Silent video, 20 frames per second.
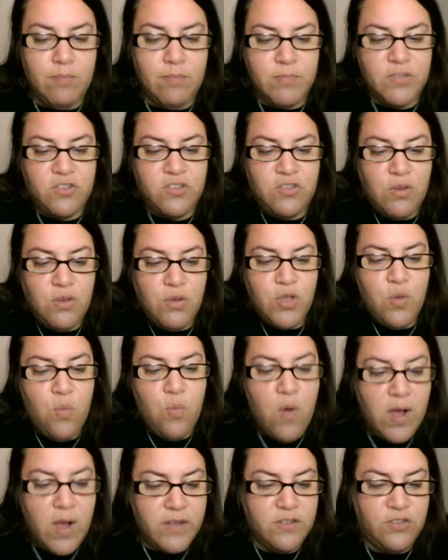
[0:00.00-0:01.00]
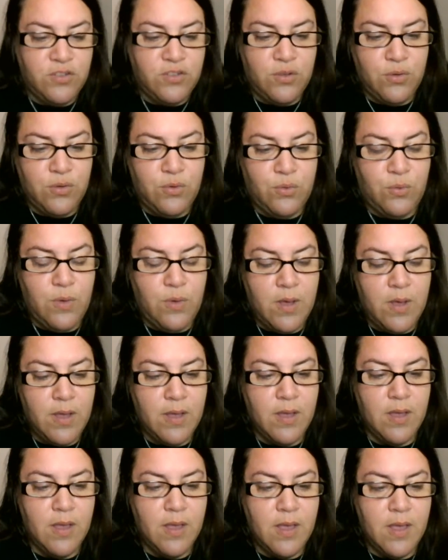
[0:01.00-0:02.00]
So you want to
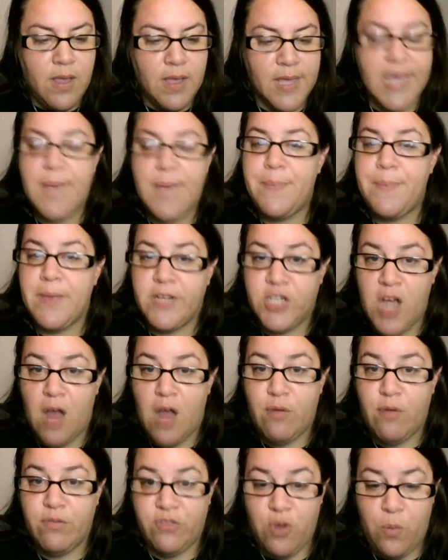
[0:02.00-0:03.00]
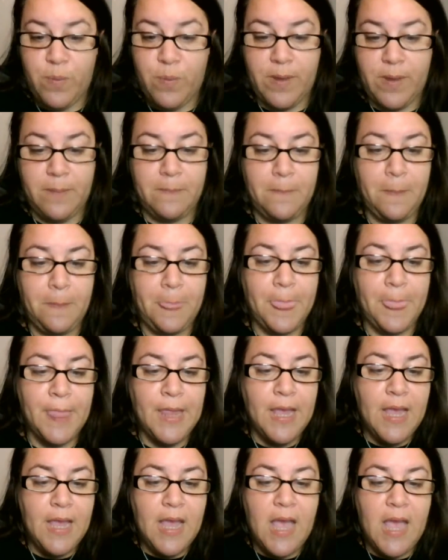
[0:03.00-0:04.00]
keep your chakras open.
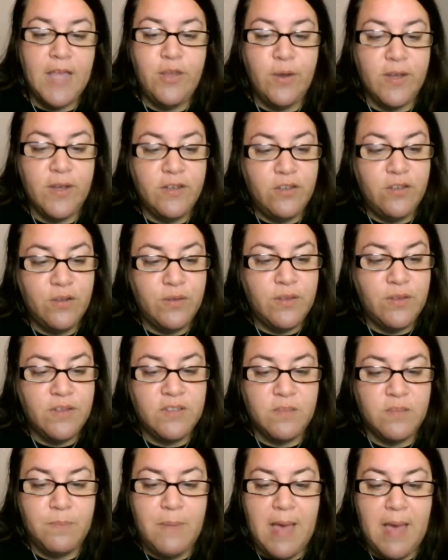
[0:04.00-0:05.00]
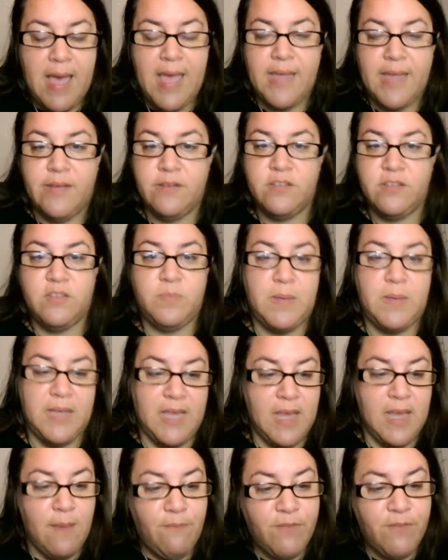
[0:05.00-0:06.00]
And you can do this by
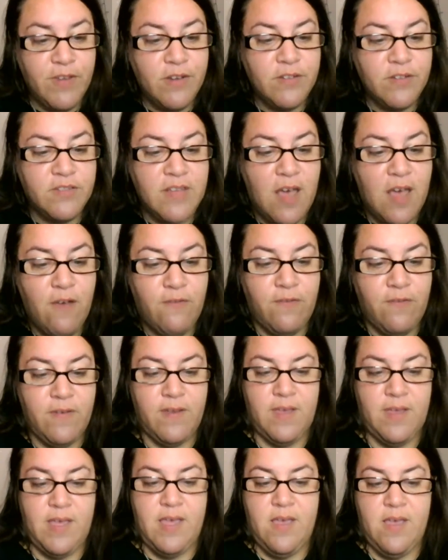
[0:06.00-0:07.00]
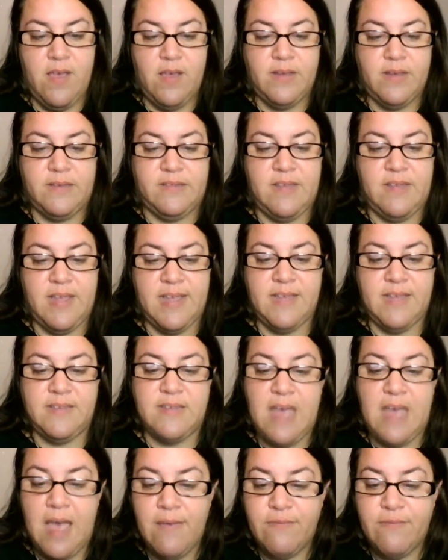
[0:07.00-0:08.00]
speaking up for yourself, taking
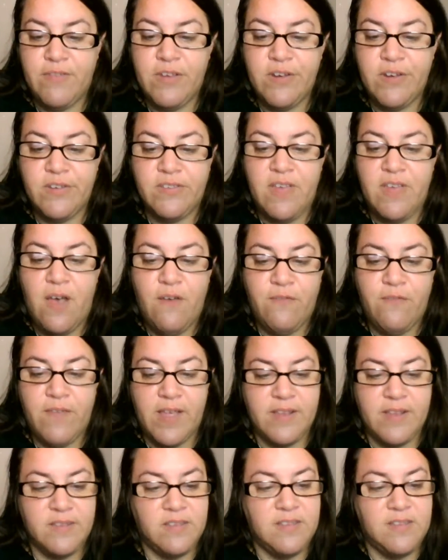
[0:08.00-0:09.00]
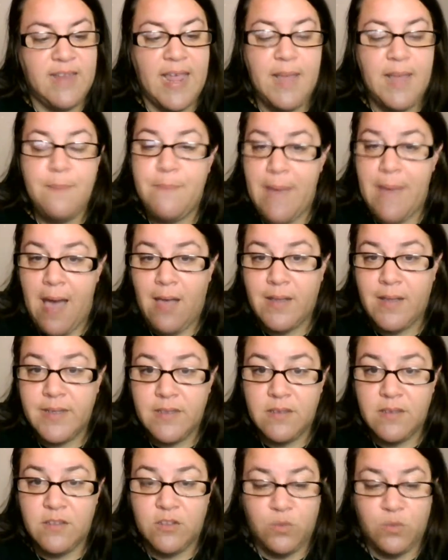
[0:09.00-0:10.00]
time for yourself, and staying
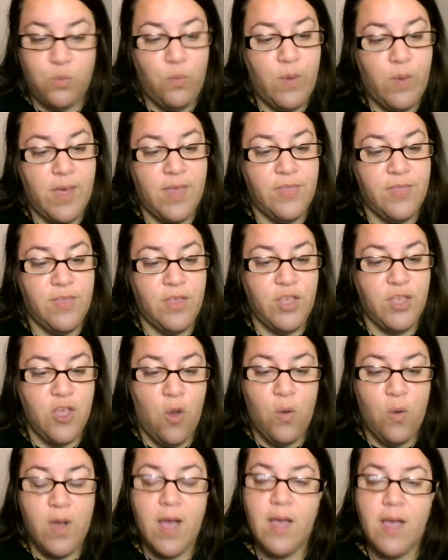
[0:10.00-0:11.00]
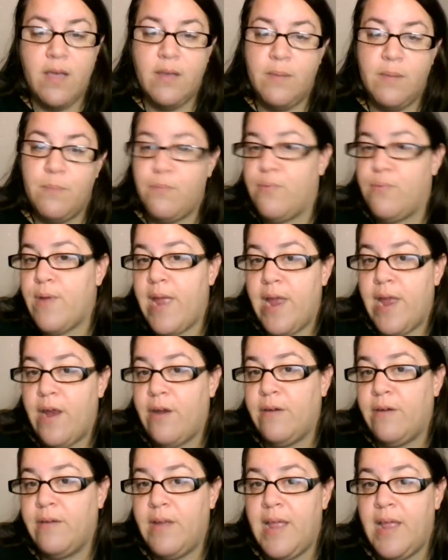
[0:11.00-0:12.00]
balanced with yoga,
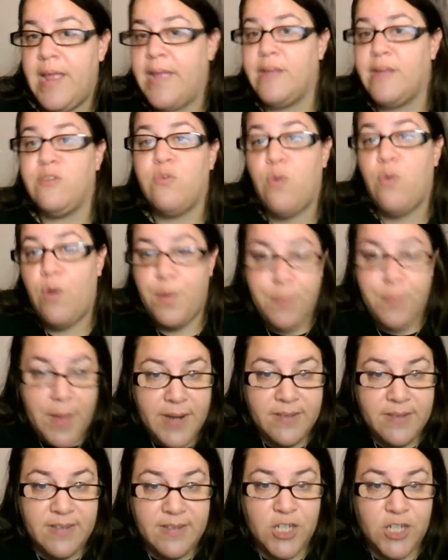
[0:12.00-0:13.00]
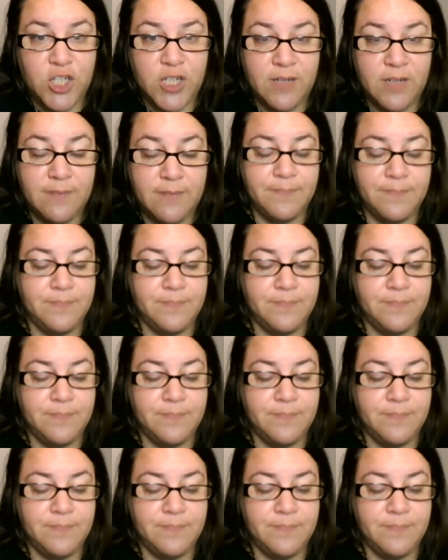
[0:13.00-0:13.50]
prayer, and or meditation.